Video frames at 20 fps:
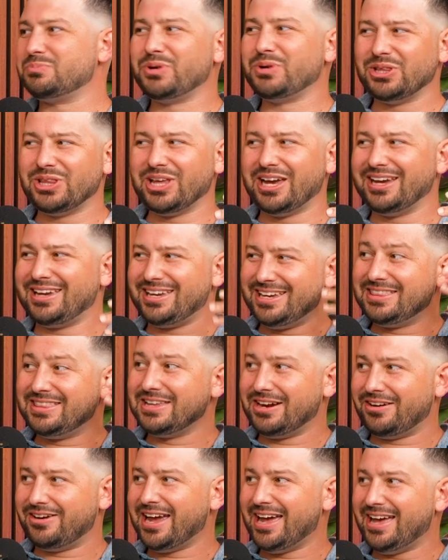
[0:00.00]
but like in
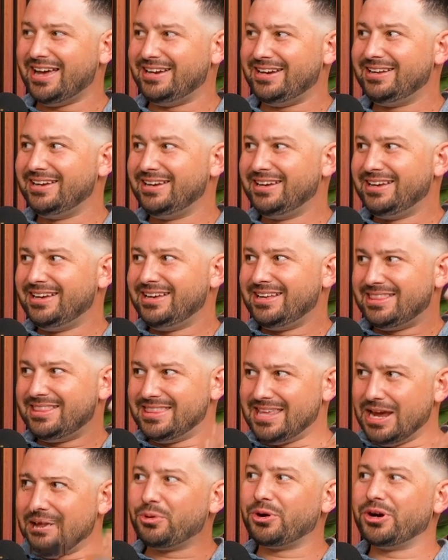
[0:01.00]
their head,
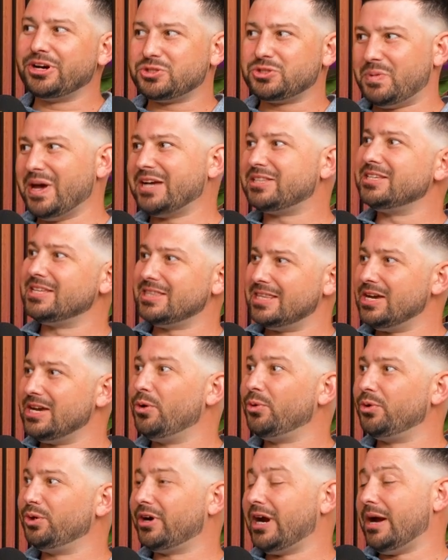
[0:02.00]
they were expecting the owner.